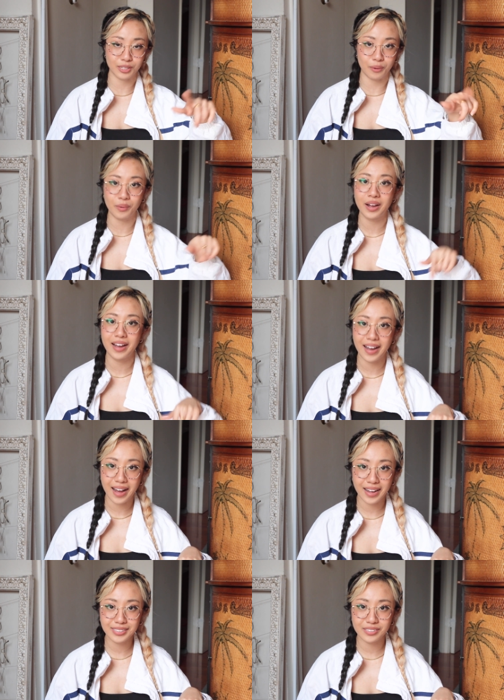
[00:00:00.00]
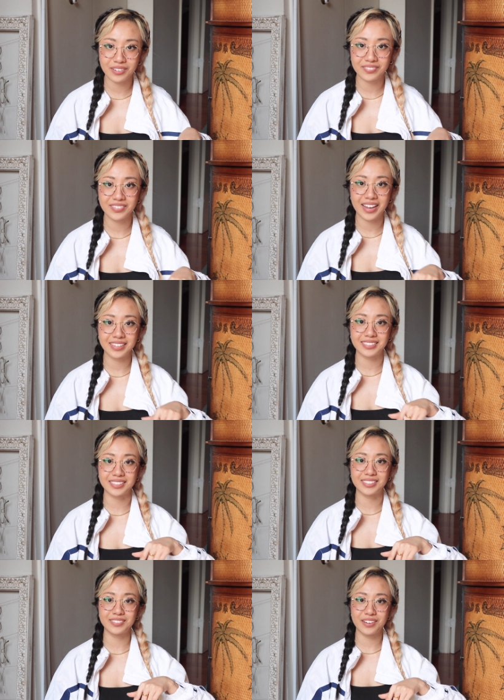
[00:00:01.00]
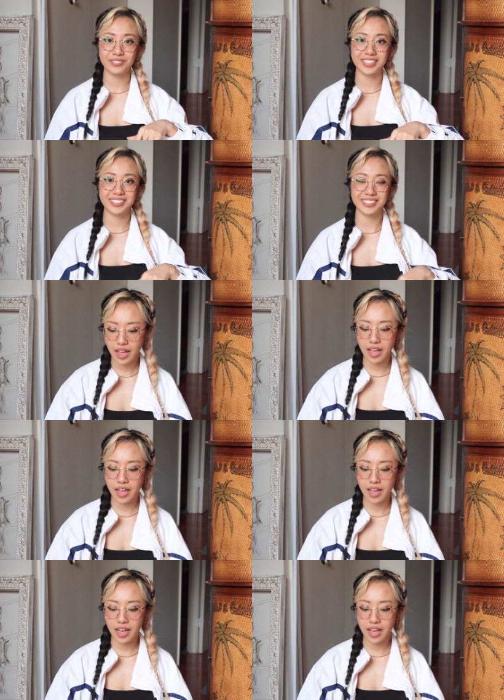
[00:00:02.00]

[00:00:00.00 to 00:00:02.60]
so I still have access to Netflix.